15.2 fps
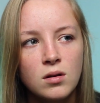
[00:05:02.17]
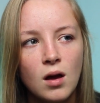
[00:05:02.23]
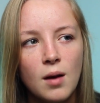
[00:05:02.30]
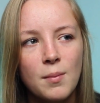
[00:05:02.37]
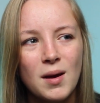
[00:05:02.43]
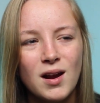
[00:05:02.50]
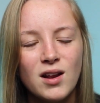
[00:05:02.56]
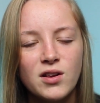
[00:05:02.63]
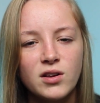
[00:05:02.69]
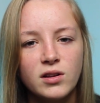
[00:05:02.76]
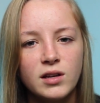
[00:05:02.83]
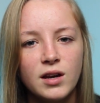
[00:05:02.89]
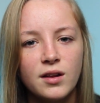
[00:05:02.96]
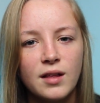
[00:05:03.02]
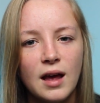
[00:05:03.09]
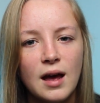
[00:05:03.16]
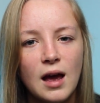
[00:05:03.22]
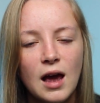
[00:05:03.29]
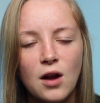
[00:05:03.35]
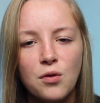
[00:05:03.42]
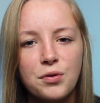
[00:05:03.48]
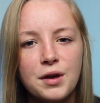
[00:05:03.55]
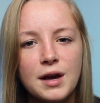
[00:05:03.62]
I might have deleted that.
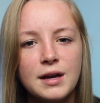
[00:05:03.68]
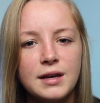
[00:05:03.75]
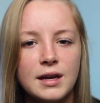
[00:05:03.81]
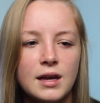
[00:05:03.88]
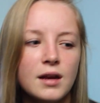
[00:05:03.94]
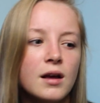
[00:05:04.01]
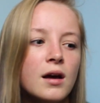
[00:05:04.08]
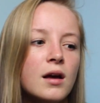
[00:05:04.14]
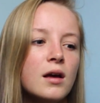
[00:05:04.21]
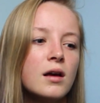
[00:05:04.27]
I don't think I did.